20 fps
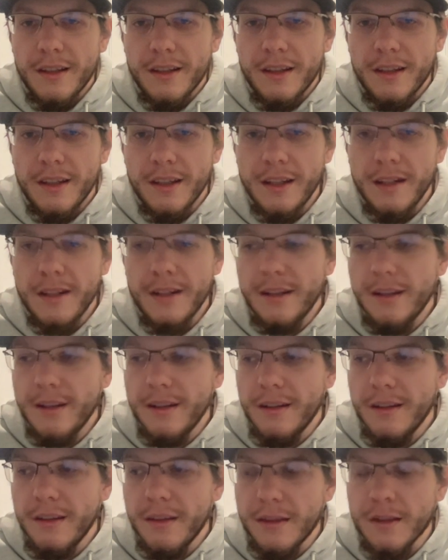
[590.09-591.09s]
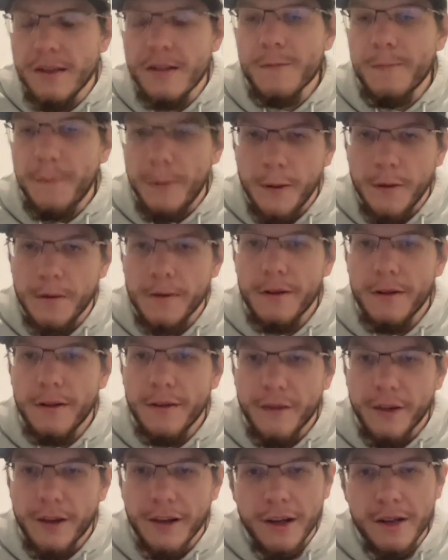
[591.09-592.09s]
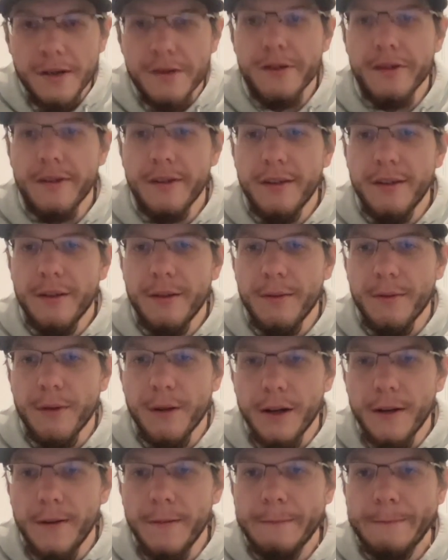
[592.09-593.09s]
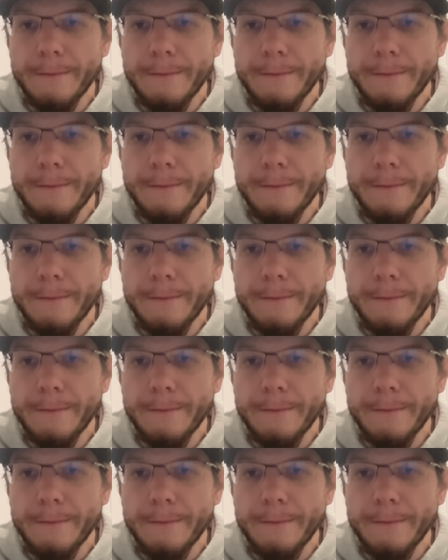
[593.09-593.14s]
in this part of the country, right?